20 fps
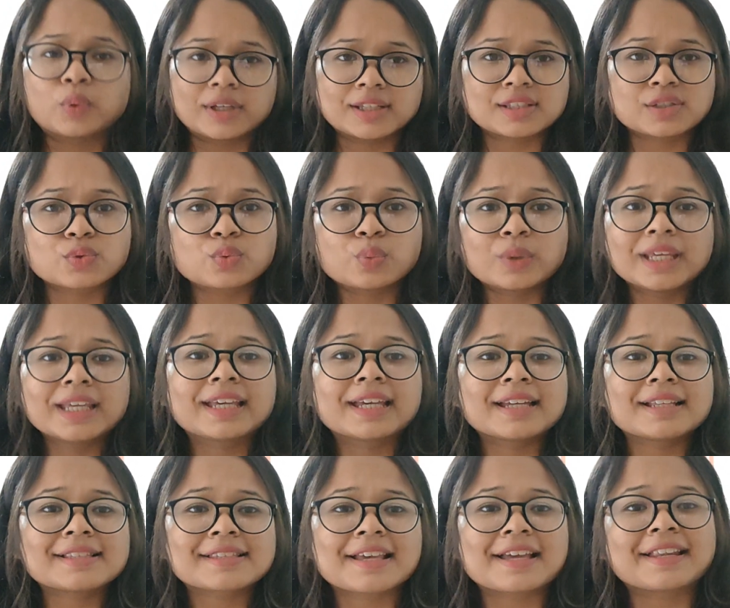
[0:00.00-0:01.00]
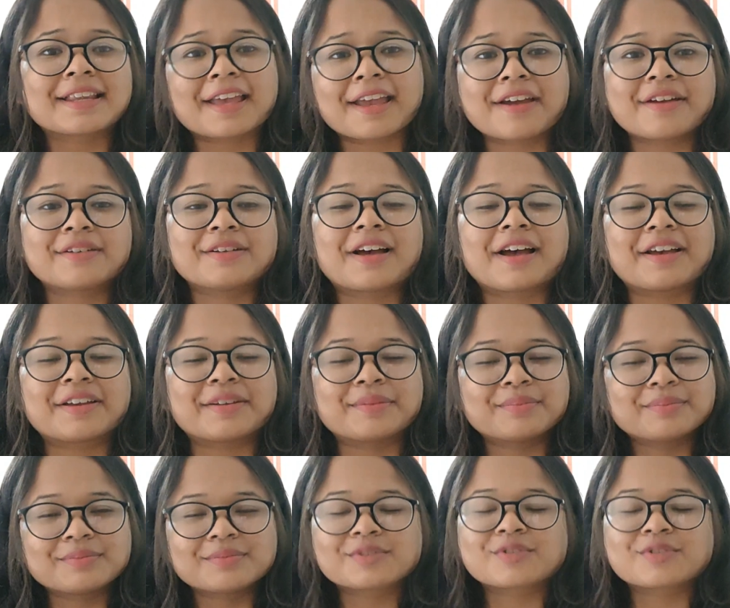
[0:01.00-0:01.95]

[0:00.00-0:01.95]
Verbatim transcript: It's weekends and here I am,